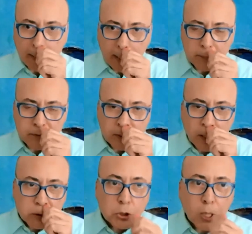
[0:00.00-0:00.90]
I, I think
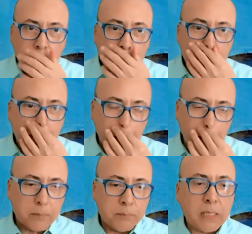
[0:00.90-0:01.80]
our job
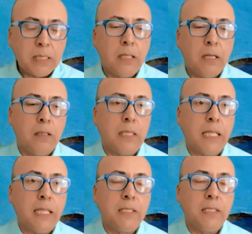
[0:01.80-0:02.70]
um, uh,
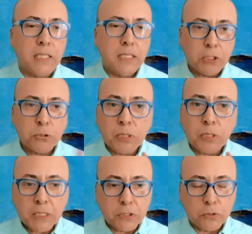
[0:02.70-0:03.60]

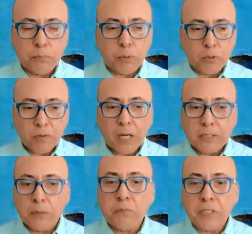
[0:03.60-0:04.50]
intellectually is to
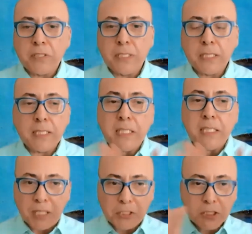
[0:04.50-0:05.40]
provide them with the
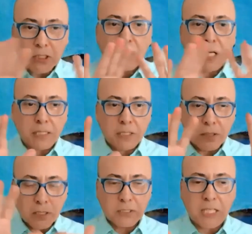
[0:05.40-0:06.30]
image. It's like, you
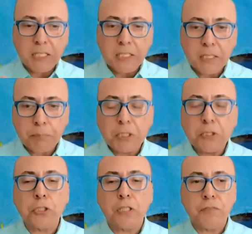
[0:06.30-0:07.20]
know, taking a
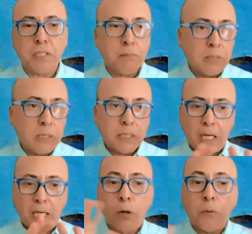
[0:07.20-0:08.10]
picture of them.
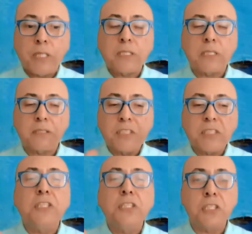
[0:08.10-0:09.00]
I know it's
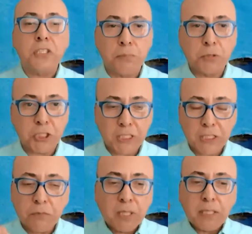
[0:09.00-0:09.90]
research is
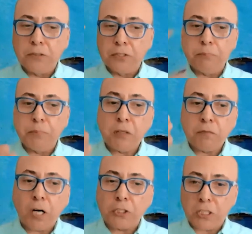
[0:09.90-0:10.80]
subjective. There's a bit
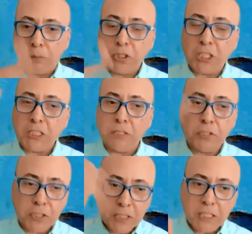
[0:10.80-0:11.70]
of our
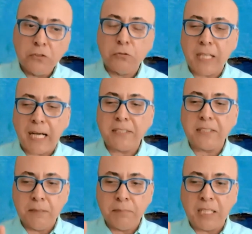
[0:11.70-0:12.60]
subjectivity into
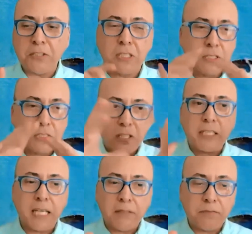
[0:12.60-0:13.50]
that image. It's
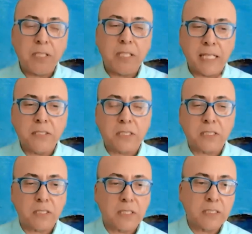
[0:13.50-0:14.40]
like every lens
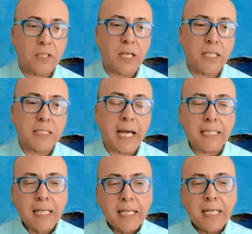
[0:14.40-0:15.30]
is, is like
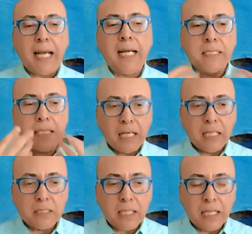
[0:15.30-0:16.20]
that. And,
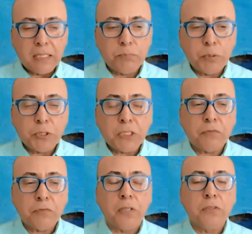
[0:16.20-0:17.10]
and, and put it
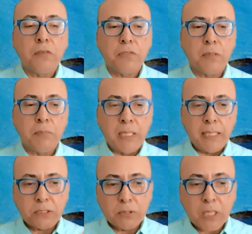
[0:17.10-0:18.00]
in front of them
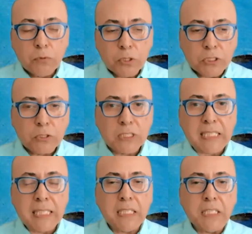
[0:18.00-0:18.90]
so they would
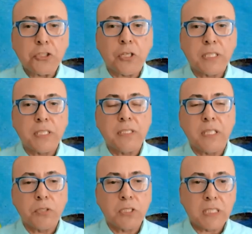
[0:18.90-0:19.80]
see each other.
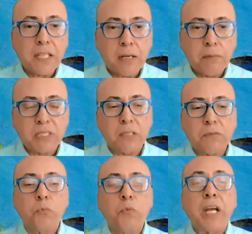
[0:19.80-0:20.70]
They would see
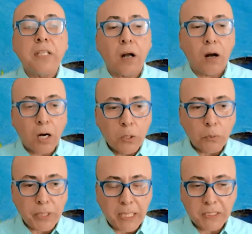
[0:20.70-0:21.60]
themselves where they are
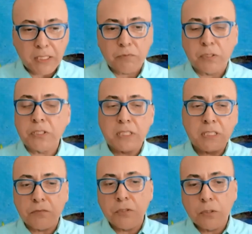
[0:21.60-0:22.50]
located. For
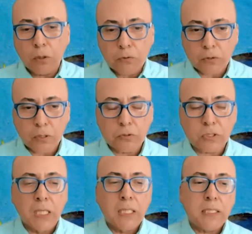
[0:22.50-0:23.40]
instance, if you go to
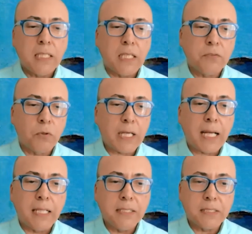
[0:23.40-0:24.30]
those network
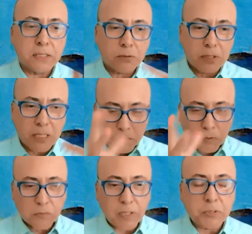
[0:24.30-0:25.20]
analysis or
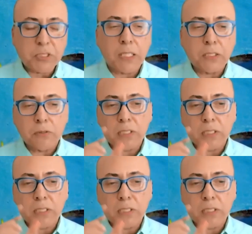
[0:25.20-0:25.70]
network websites.